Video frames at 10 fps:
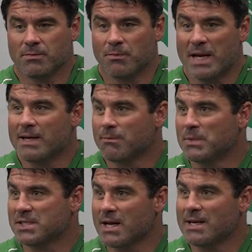making
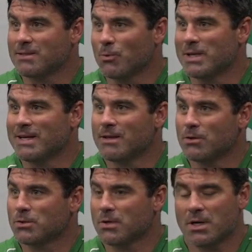mistakes within
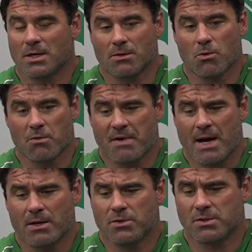those core
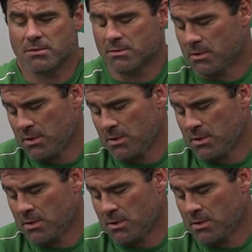values, and